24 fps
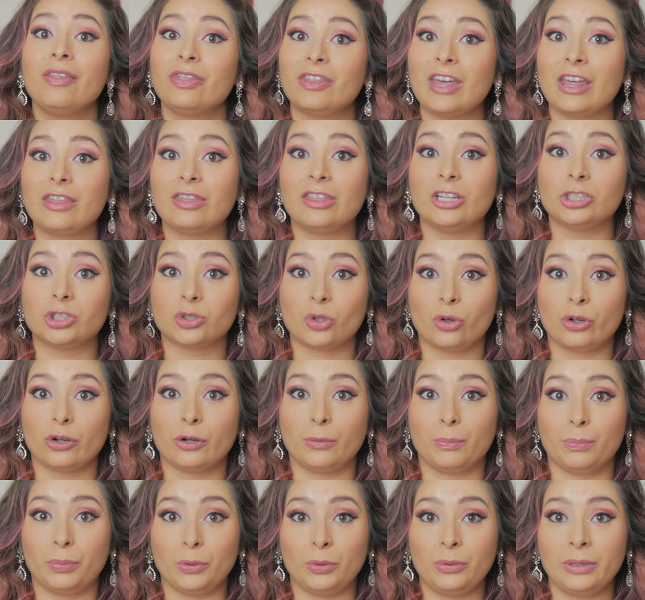than the
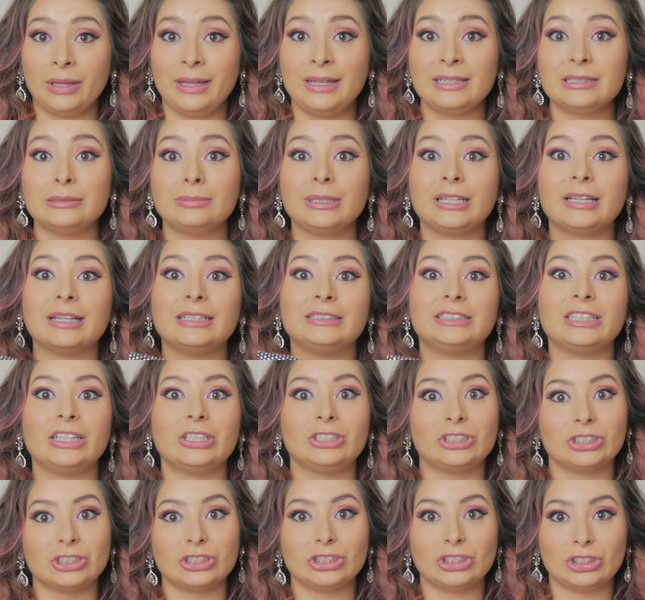shorter booties because they
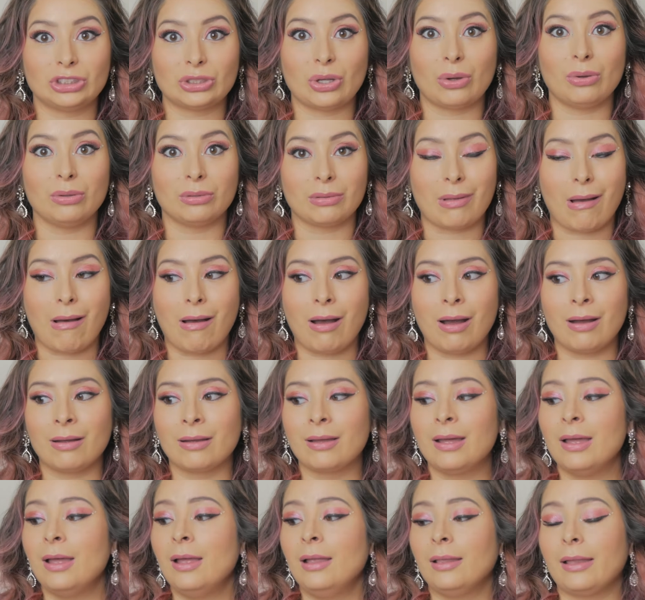are just so
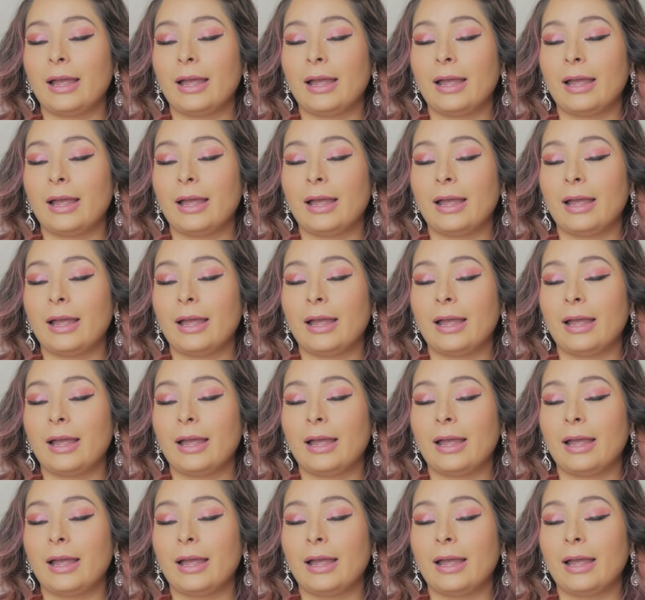long.